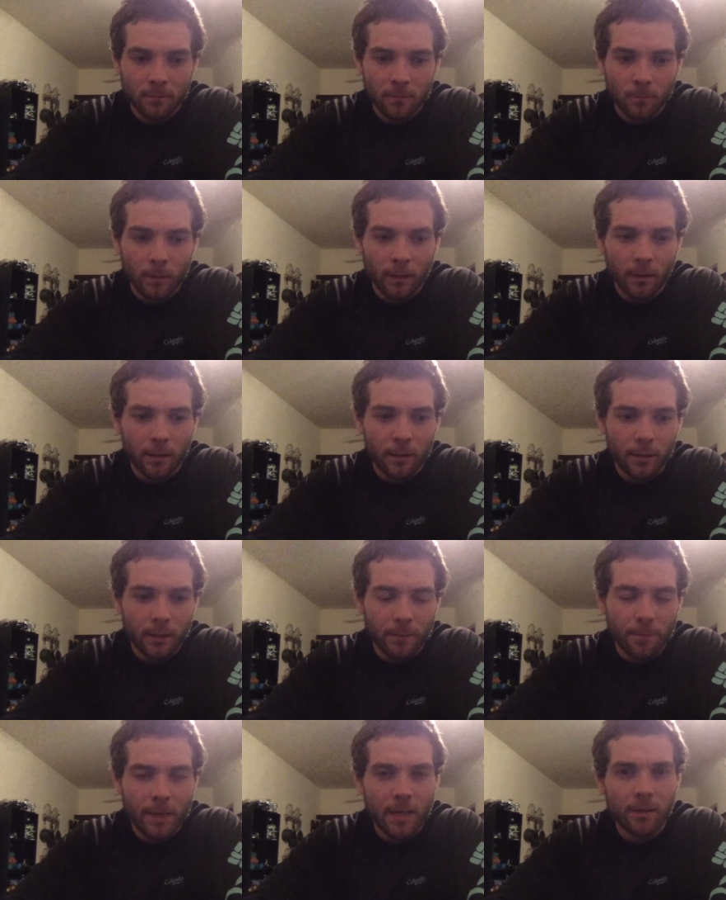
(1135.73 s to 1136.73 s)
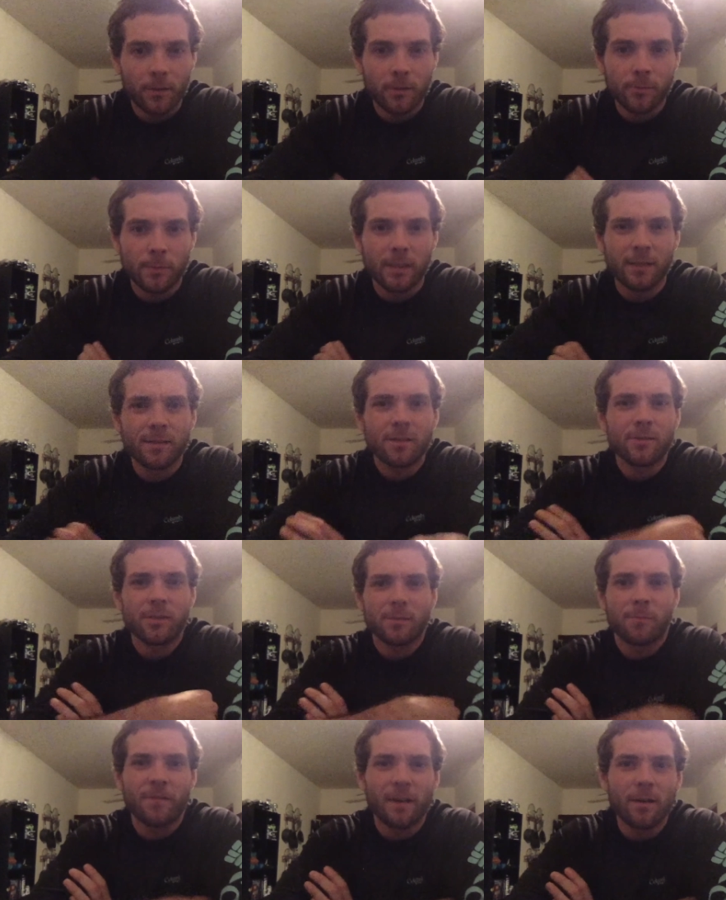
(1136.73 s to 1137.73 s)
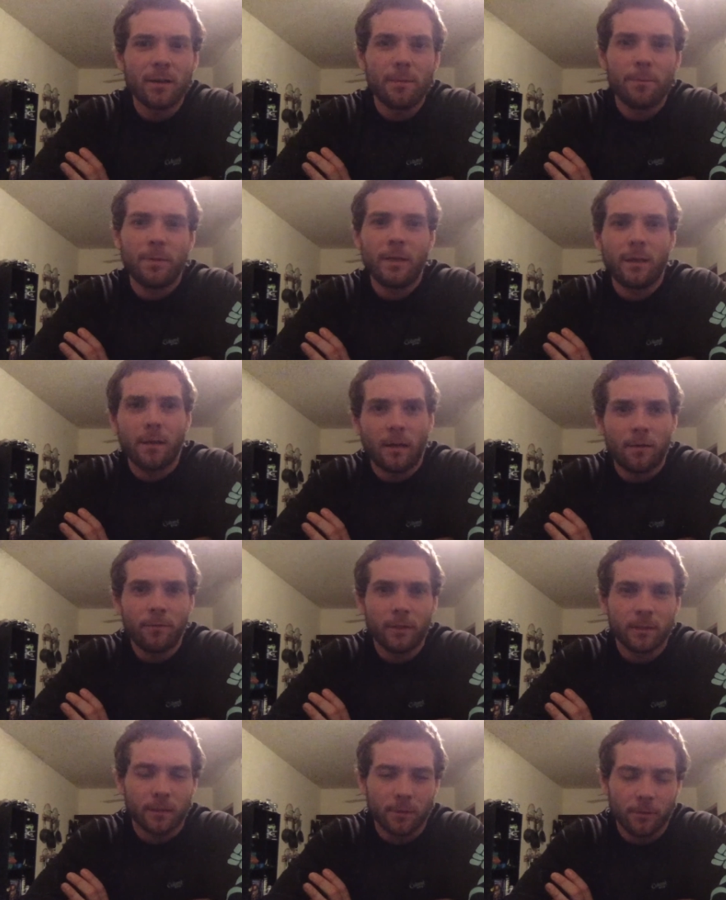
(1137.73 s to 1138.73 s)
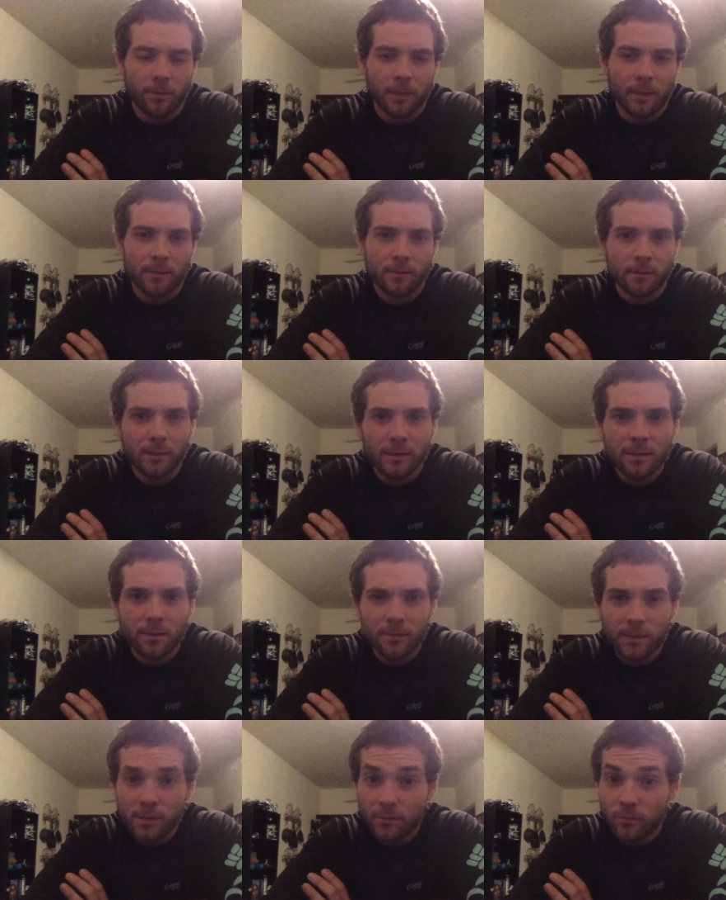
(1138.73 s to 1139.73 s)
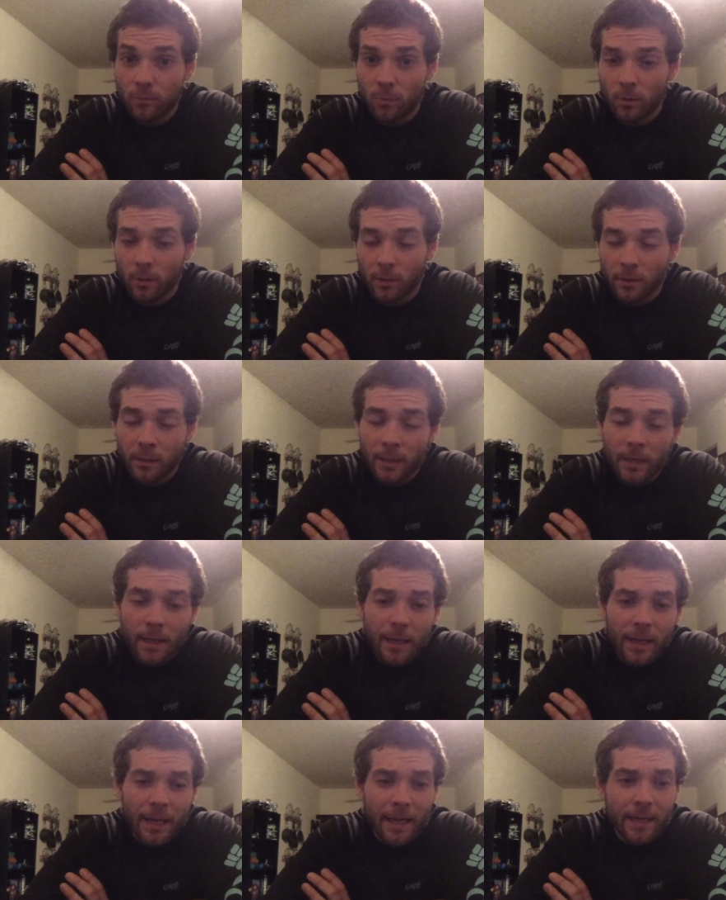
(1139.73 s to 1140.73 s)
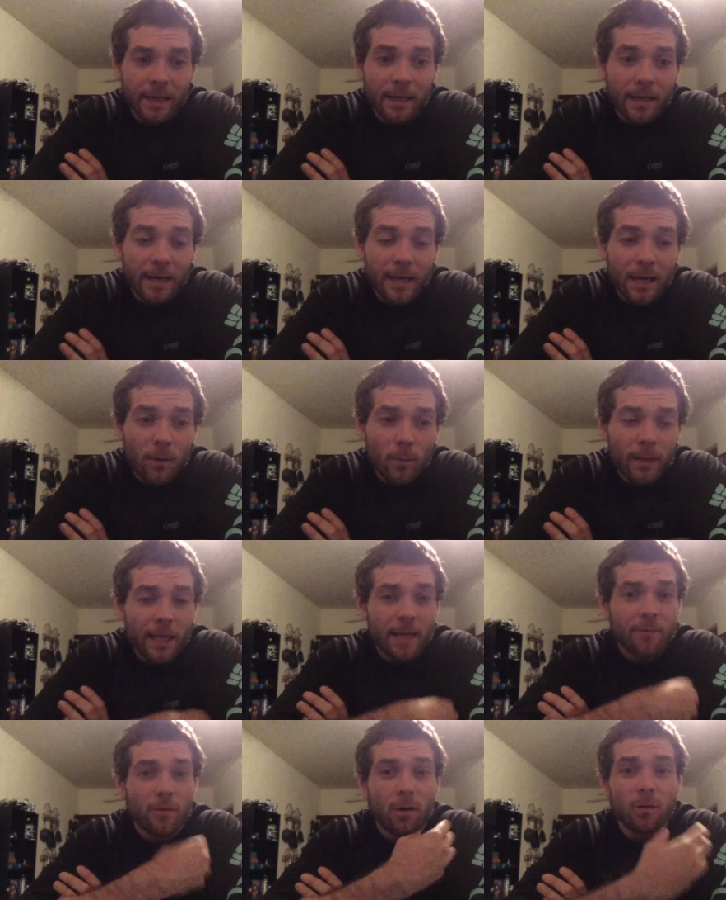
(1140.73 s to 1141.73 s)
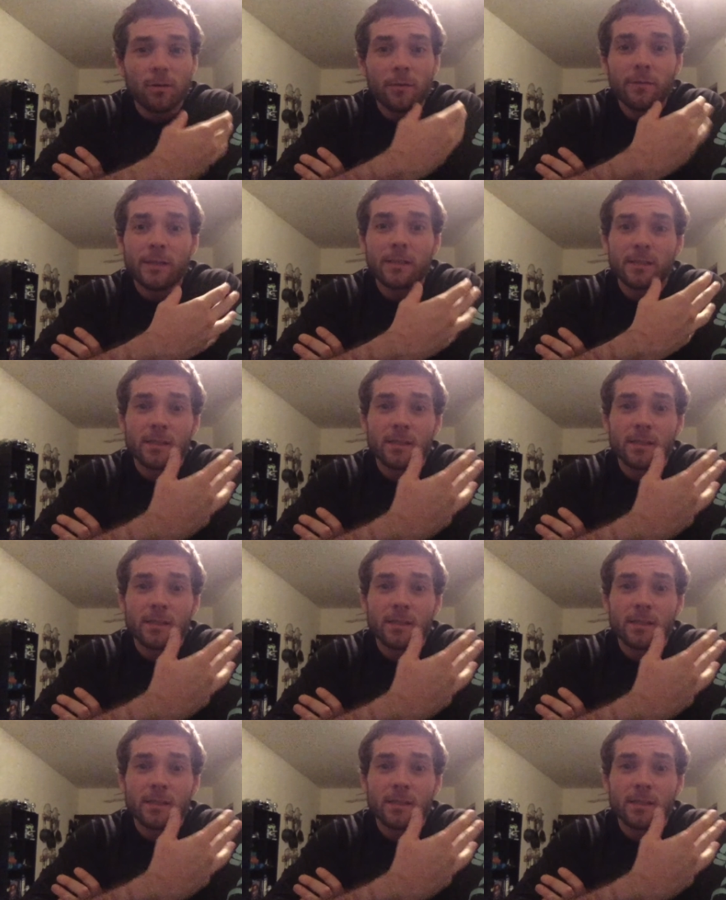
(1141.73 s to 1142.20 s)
Well, it matters because there's this very big conflict on the horizon. It's called the Civil War. And now we have all of this